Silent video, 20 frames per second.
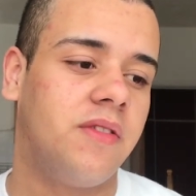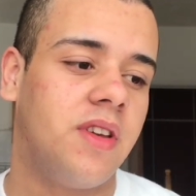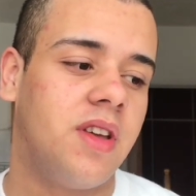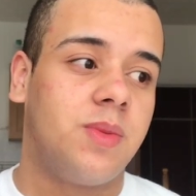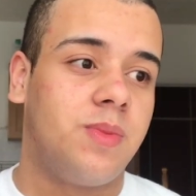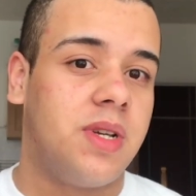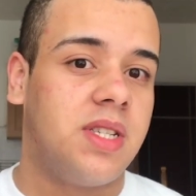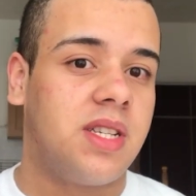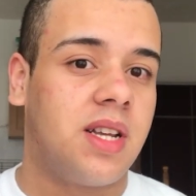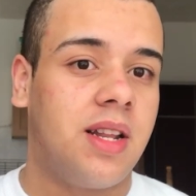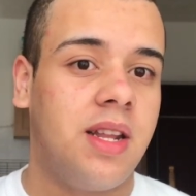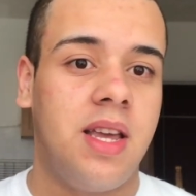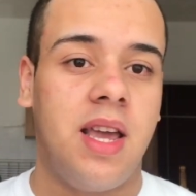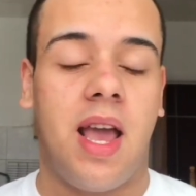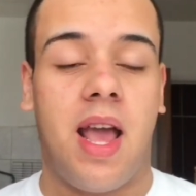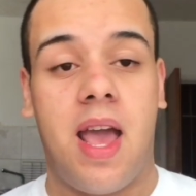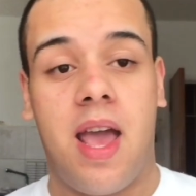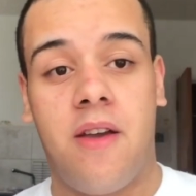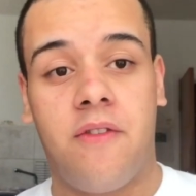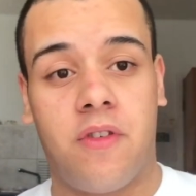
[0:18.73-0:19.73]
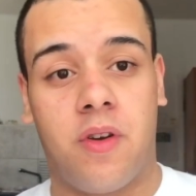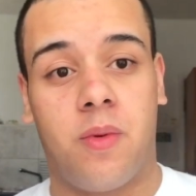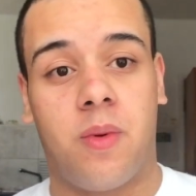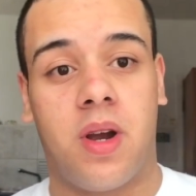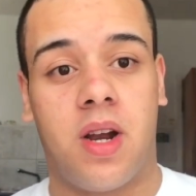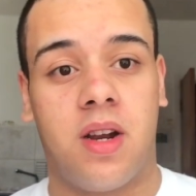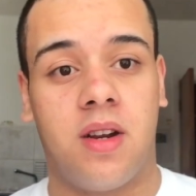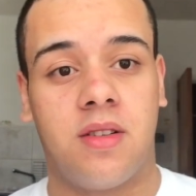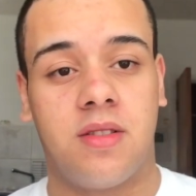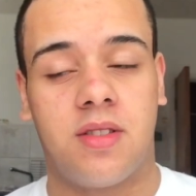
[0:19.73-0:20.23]
it's basically
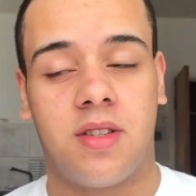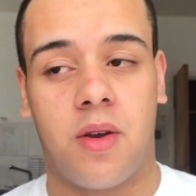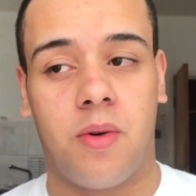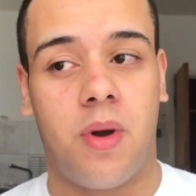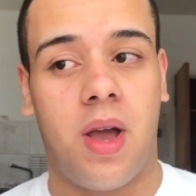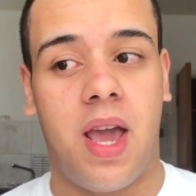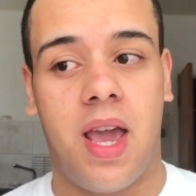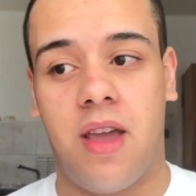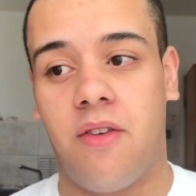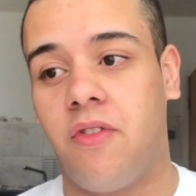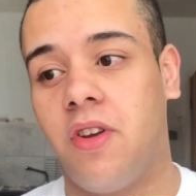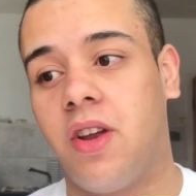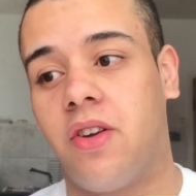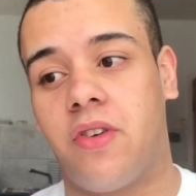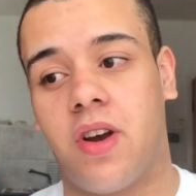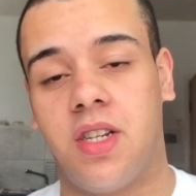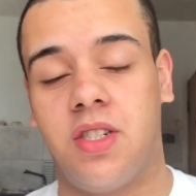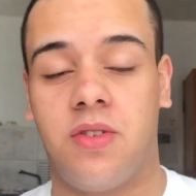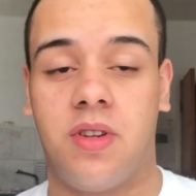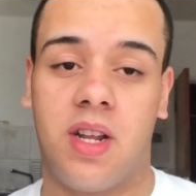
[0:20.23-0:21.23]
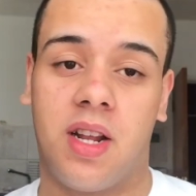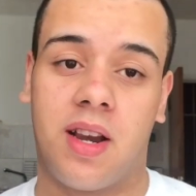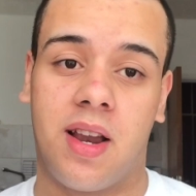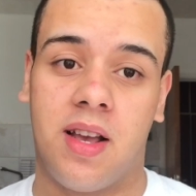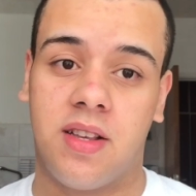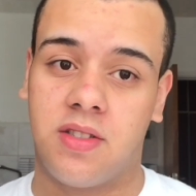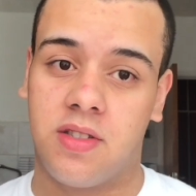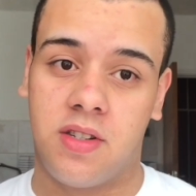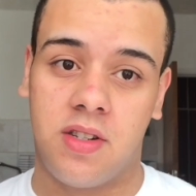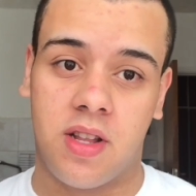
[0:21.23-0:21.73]
everywhere. So every graduating
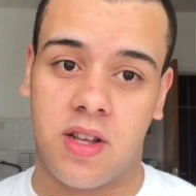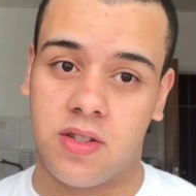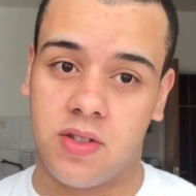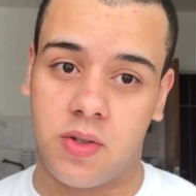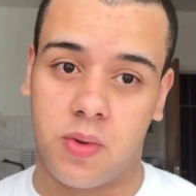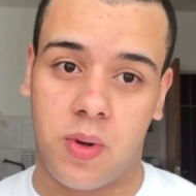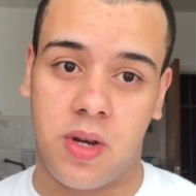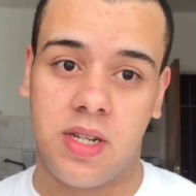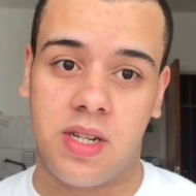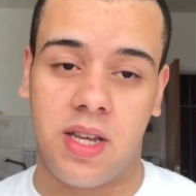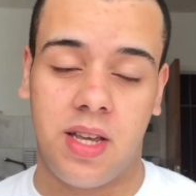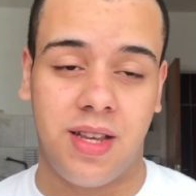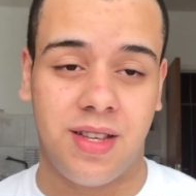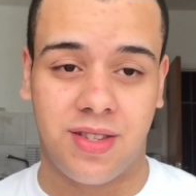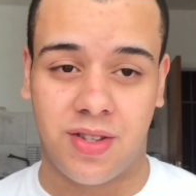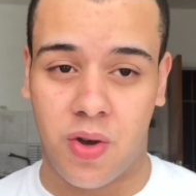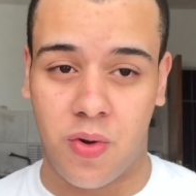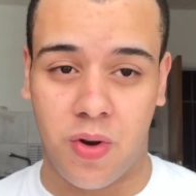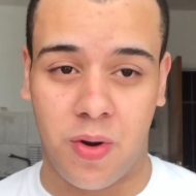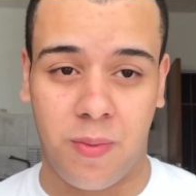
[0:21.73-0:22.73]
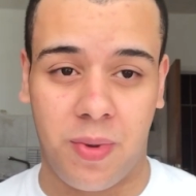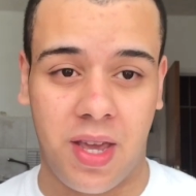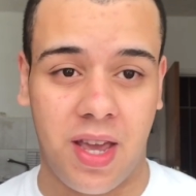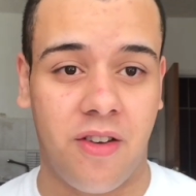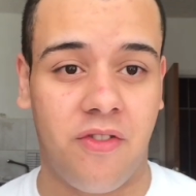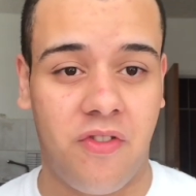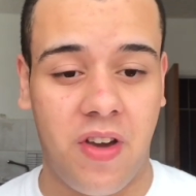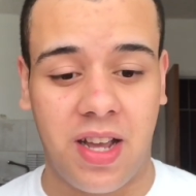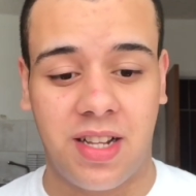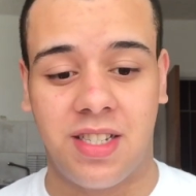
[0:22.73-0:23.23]
class of 2020 is going to be
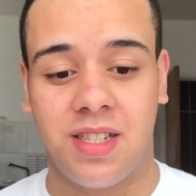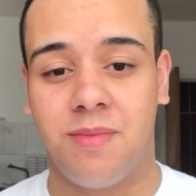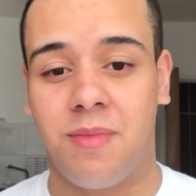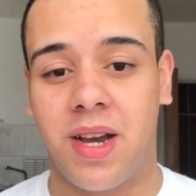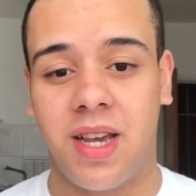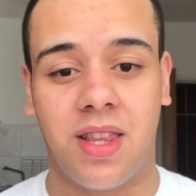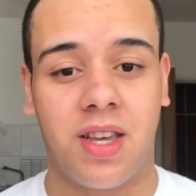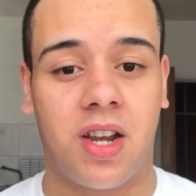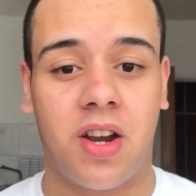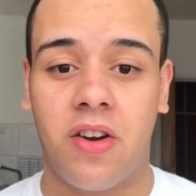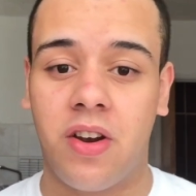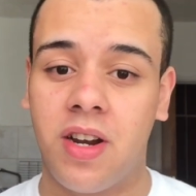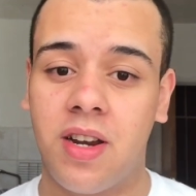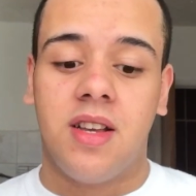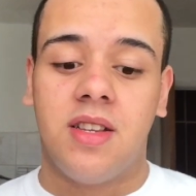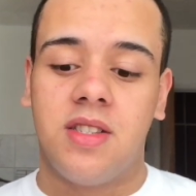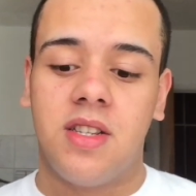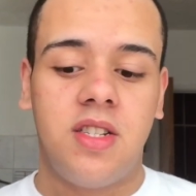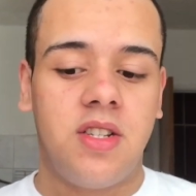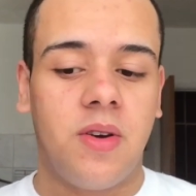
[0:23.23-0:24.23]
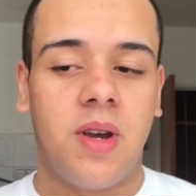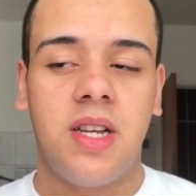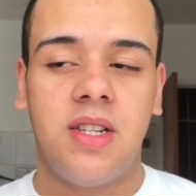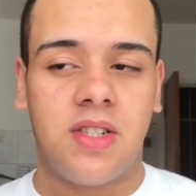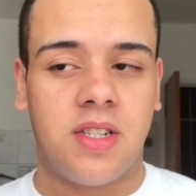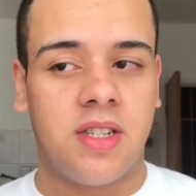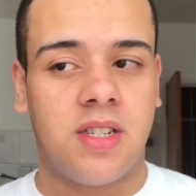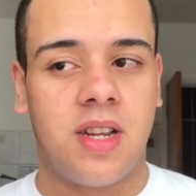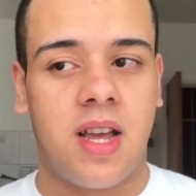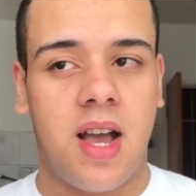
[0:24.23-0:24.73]
affected by the current
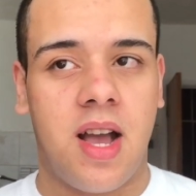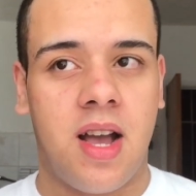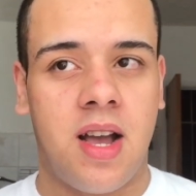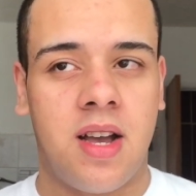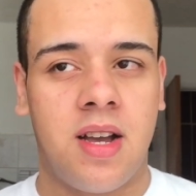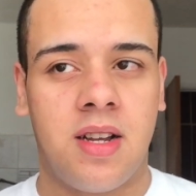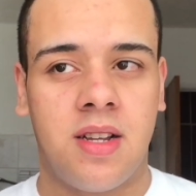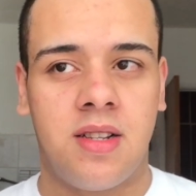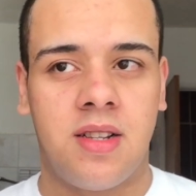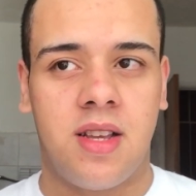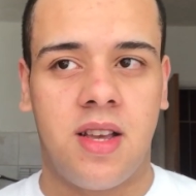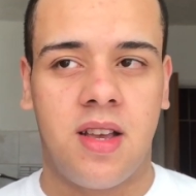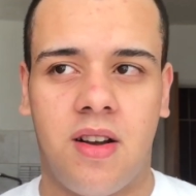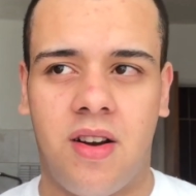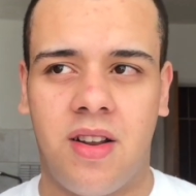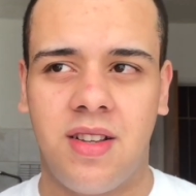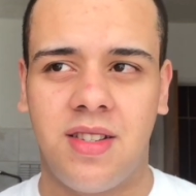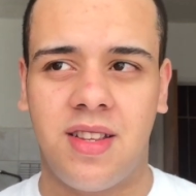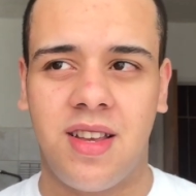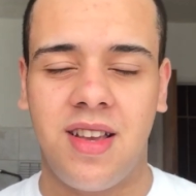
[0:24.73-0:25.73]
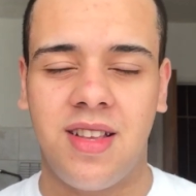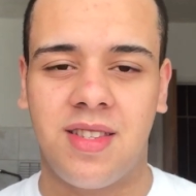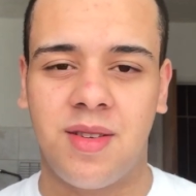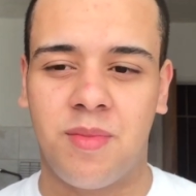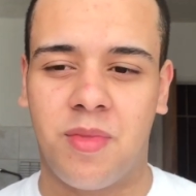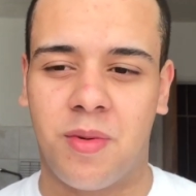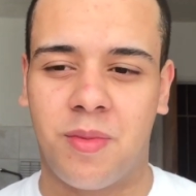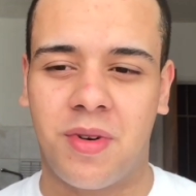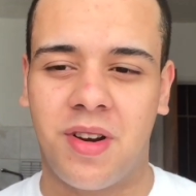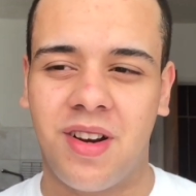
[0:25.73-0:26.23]
situation, and honestly it's a
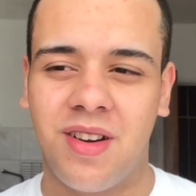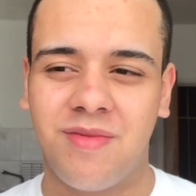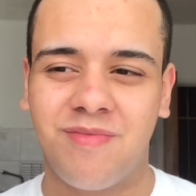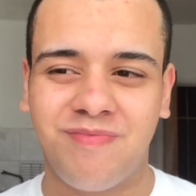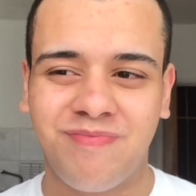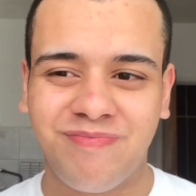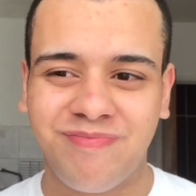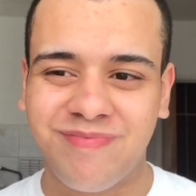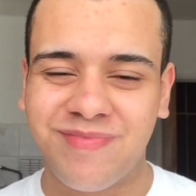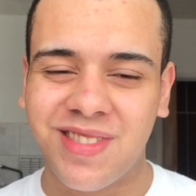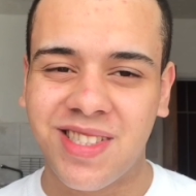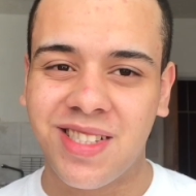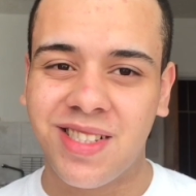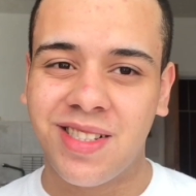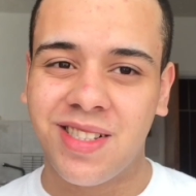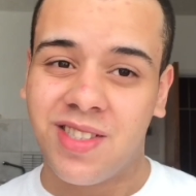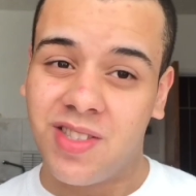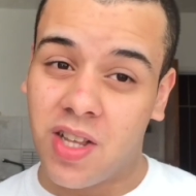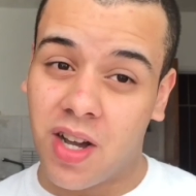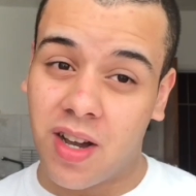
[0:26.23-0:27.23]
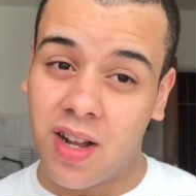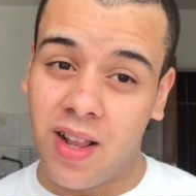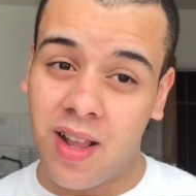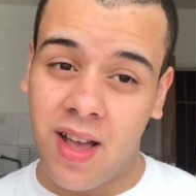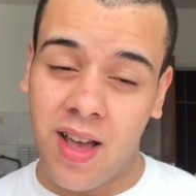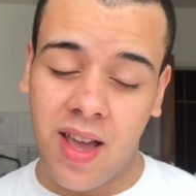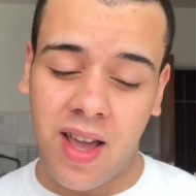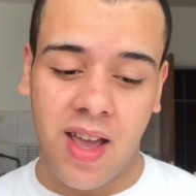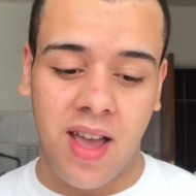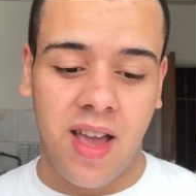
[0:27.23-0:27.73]
bummer. Not gonna
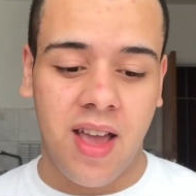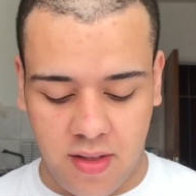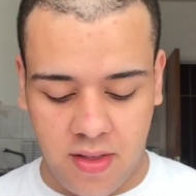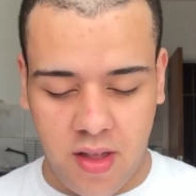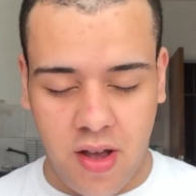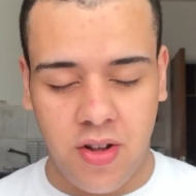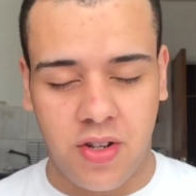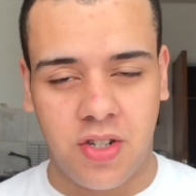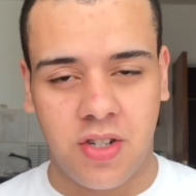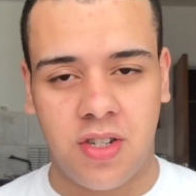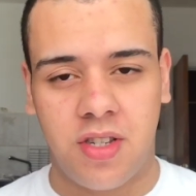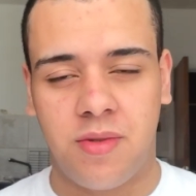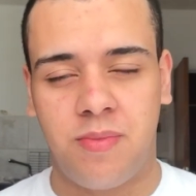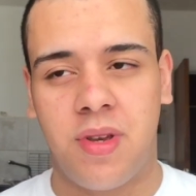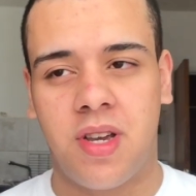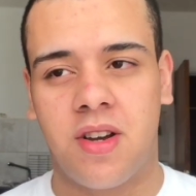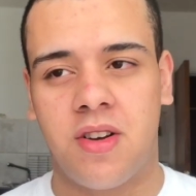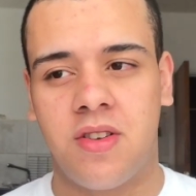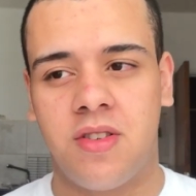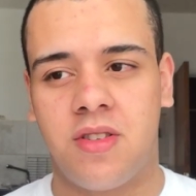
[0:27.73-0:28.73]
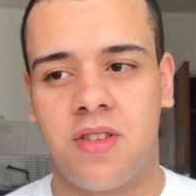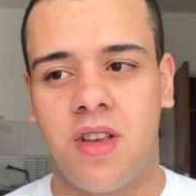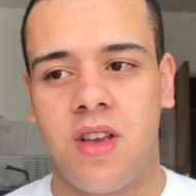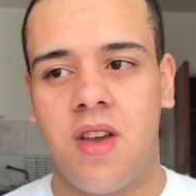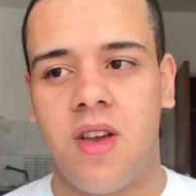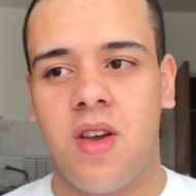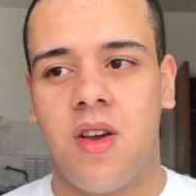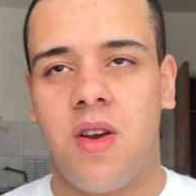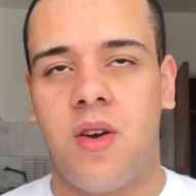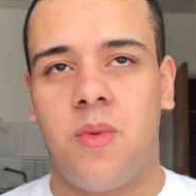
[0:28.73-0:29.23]
lie, not just because
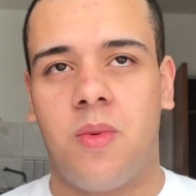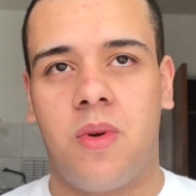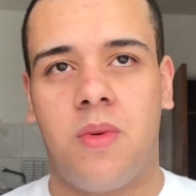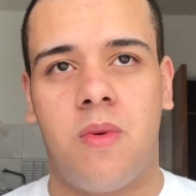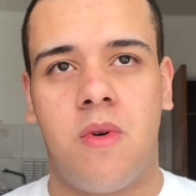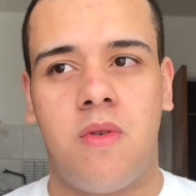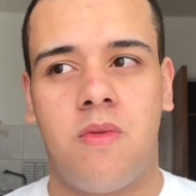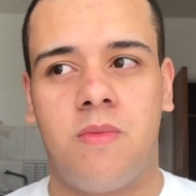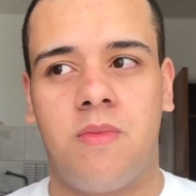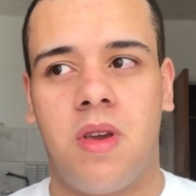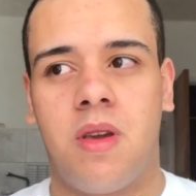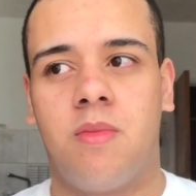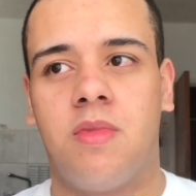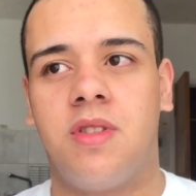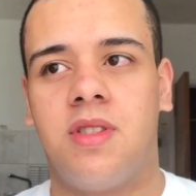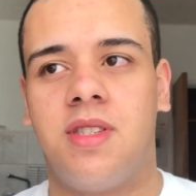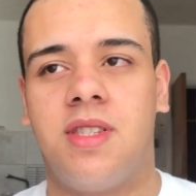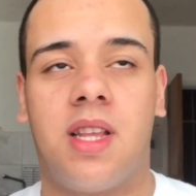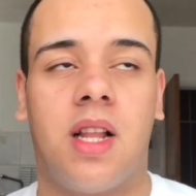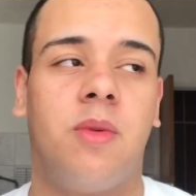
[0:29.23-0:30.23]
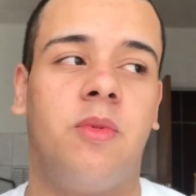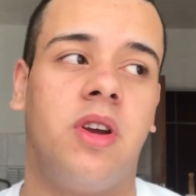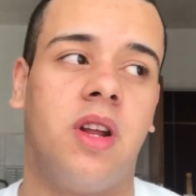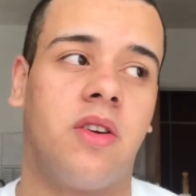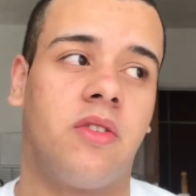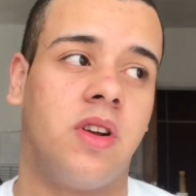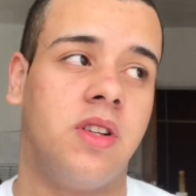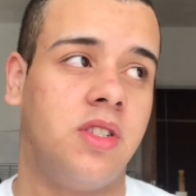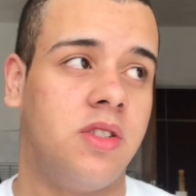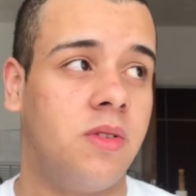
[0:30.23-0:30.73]
we won't be able to celebrate our
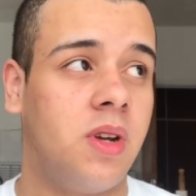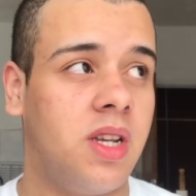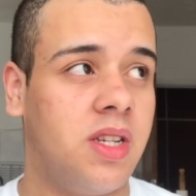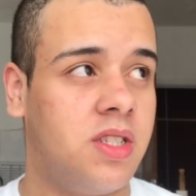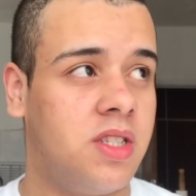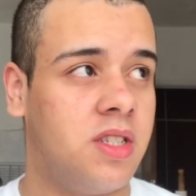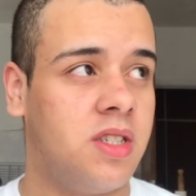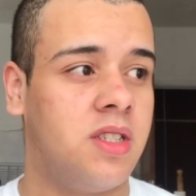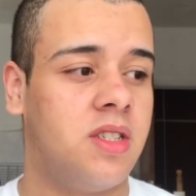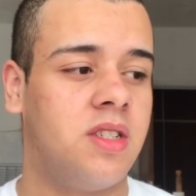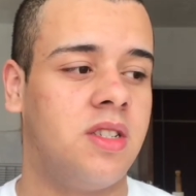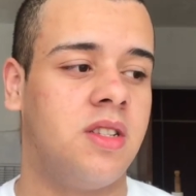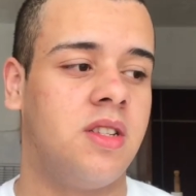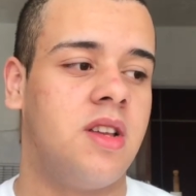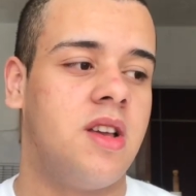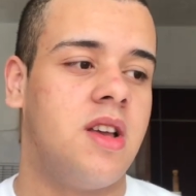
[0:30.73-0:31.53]
graduation